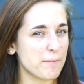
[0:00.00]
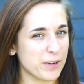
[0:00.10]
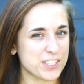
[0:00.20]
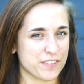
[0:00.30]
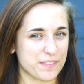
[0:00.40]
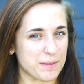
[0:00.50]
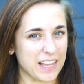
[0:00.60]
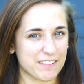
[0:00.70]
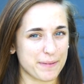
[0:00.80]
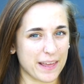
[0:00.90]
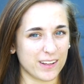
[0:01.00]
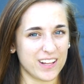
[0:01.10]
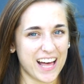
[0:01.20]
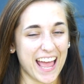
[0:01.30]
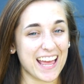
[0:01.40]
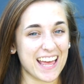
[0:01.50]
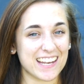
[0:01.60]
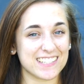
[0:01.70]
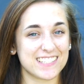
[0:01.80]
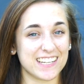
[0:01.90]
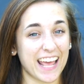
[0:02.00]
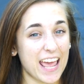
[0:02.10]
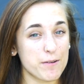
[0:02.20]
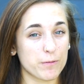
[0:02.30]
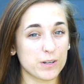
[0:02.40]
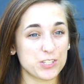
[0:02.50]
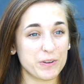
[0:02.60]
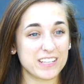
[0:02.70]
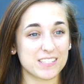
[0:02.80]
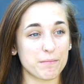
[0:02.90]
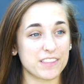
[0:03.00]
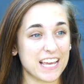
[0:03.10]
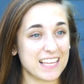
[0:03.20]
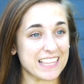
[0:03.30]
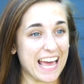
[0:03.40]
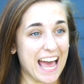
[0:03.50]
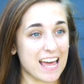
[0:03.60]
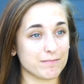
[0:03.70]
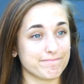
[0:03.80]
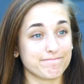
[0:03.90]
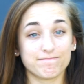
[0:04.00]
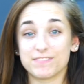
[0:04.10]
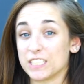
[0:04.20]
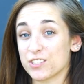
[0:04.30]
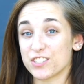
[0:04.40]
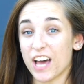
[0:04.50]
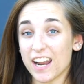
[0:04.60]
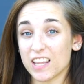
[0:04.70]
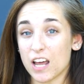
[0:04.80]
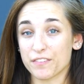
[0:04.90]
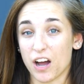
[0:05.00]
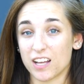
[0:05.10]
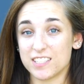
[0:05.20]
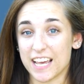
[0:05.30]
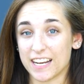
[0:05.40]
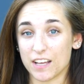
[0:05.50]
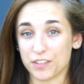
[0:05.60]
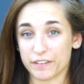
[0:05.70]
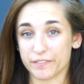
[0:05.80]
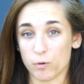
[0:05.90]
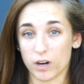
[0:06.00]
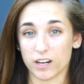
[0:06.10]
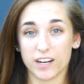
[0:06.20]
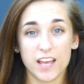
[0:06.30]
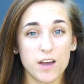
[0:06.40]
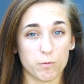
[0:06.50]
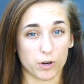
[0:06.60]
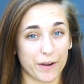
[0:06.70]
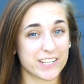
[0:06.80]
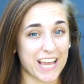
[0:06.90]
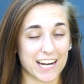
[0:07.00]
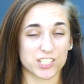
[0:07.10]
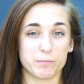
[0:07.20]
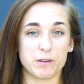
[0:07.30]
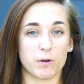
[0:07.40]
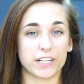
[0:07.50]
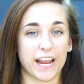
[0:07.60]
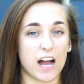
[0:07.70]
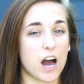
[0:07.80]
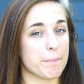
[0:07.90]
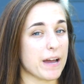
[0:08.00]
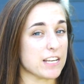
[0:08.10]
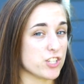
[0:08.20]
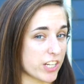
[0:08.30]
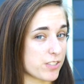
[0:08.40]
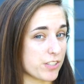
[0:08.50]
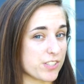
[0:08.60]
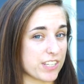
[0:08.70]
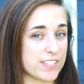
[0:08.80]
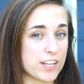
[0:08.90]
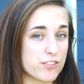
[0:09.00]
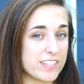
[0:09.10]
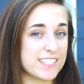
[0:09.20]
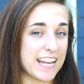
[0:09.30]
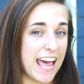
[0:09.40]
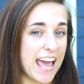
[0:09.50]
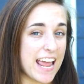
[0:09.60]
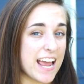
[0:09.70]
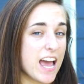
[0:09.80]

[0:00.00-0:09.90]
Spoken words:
Wynter from the Left Pedal, and today we're doing something that there's not a lot of content out there for. We're going to actually be working on my GSXR600 today,